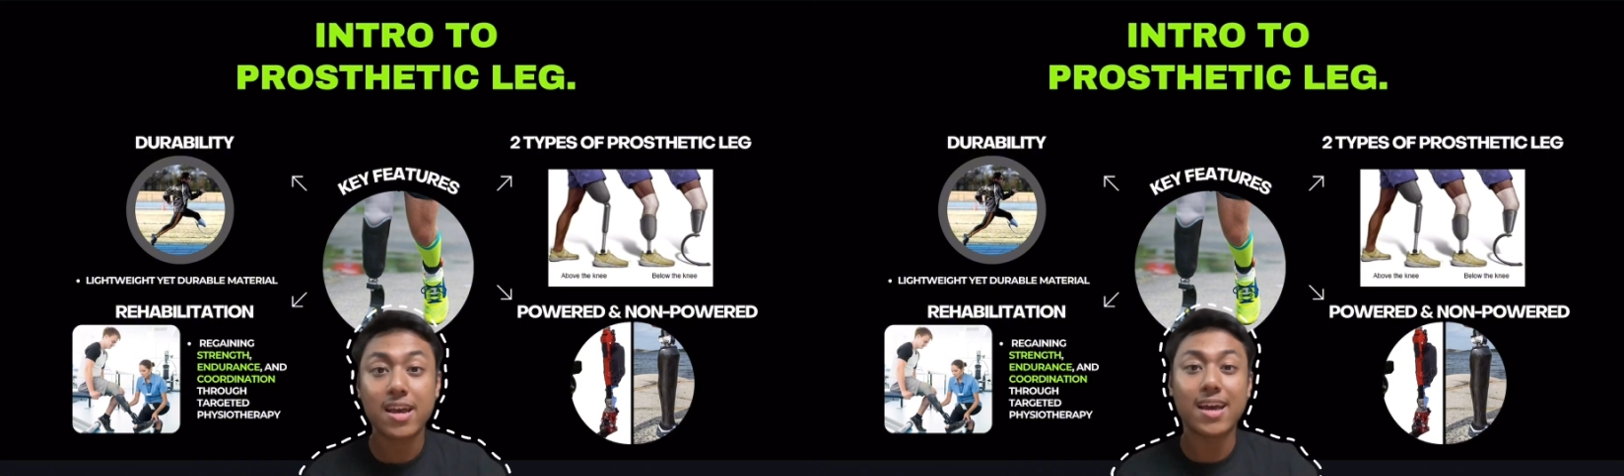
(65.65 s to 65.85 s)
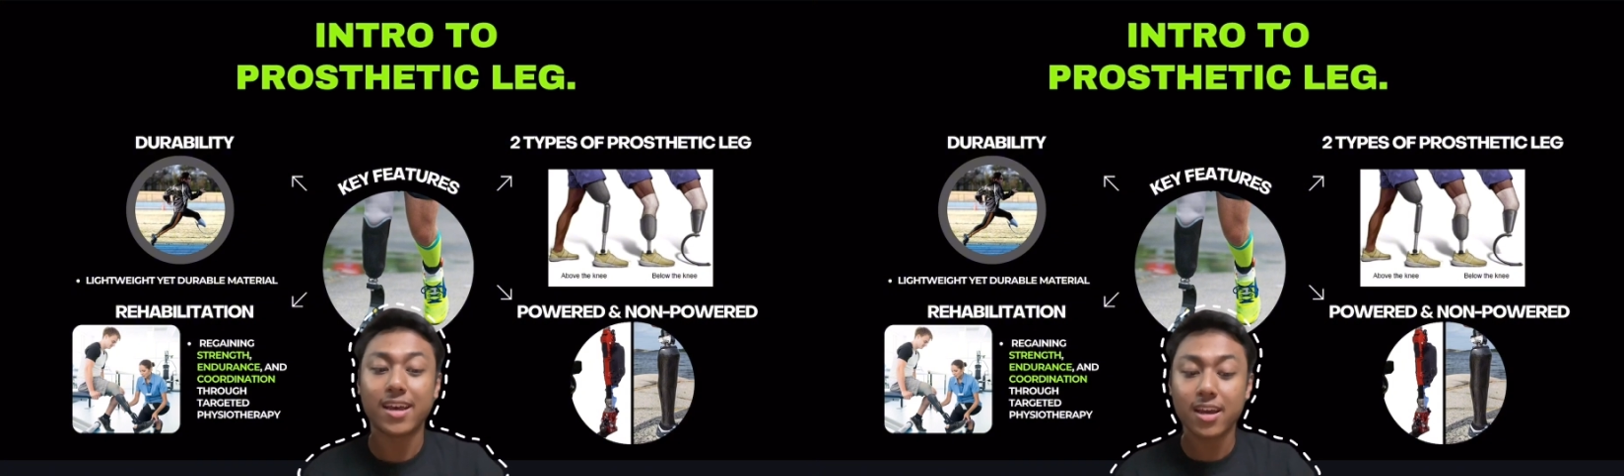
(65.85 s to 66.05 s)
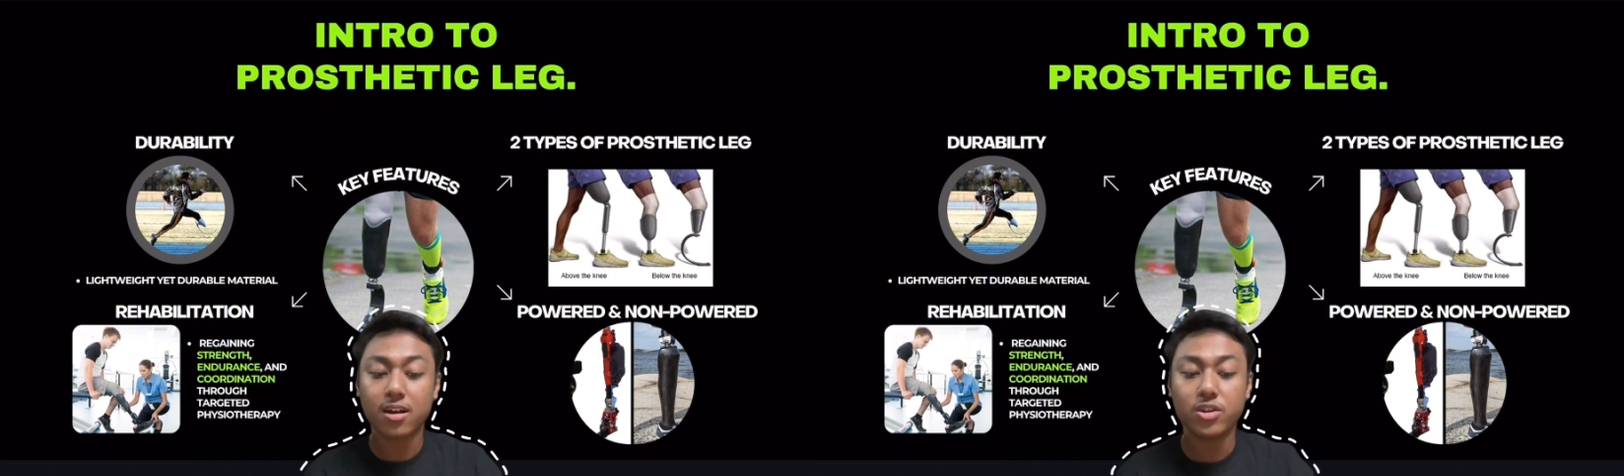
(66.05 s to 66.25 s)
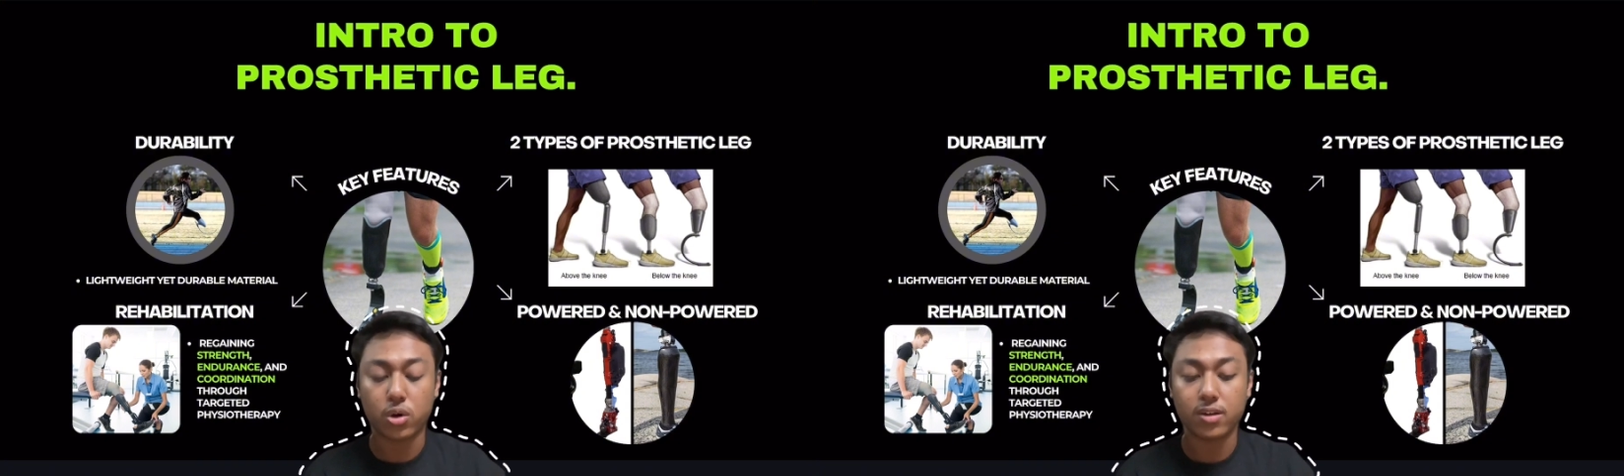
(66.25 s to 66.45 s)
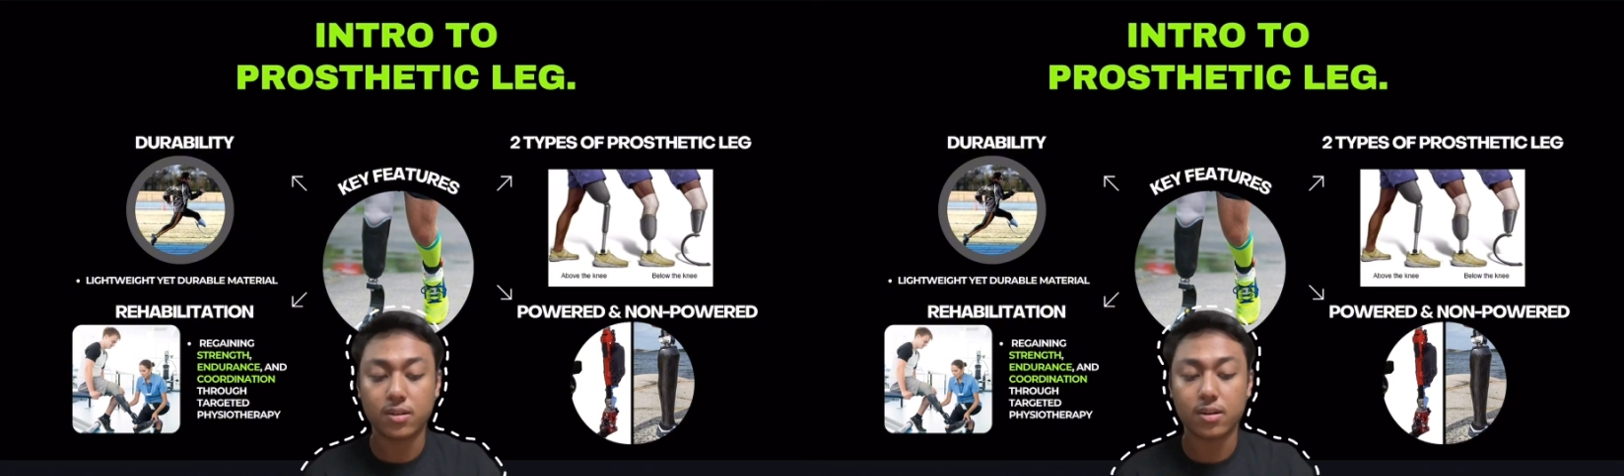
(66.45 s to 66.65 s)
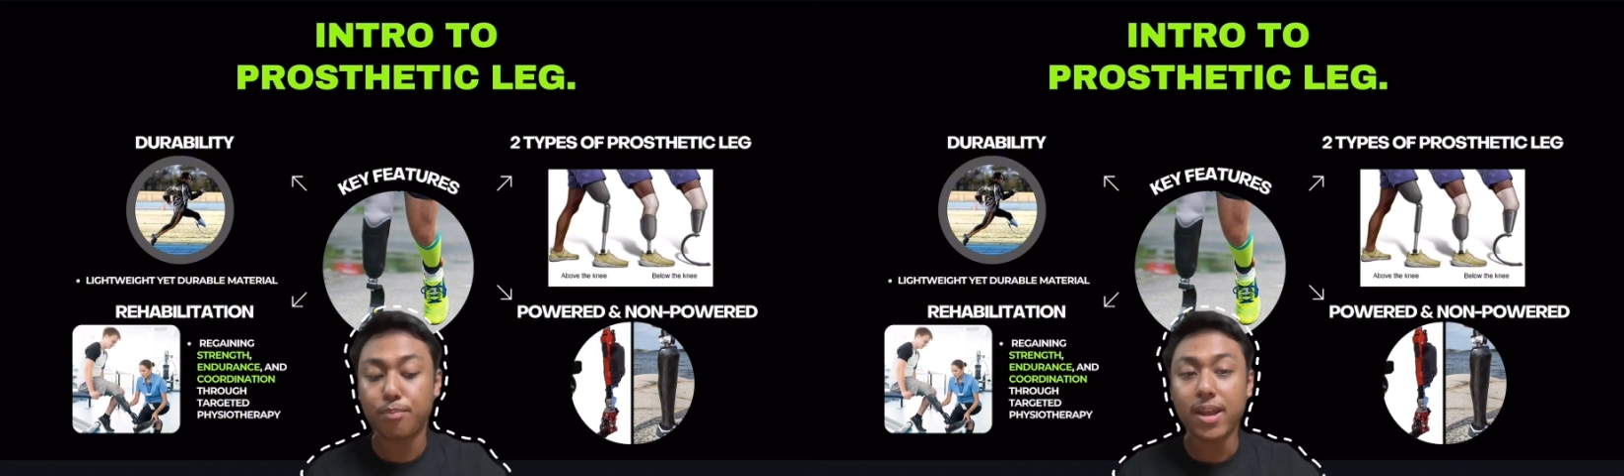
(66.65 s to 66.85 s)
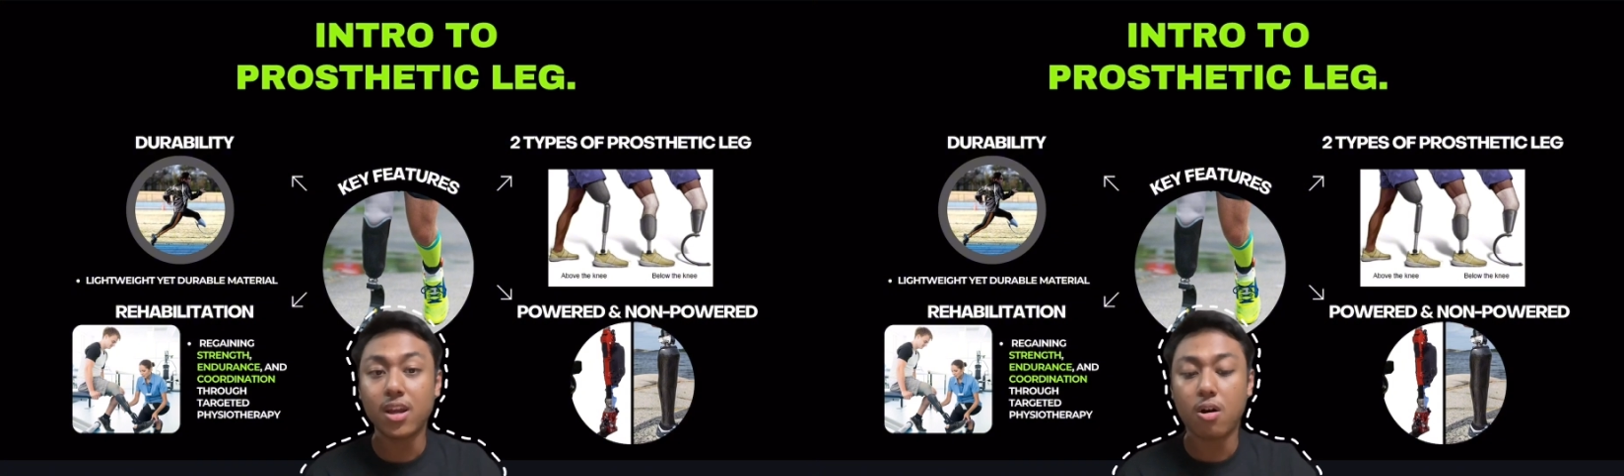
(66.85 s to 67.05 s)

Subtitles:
and ankle joints depending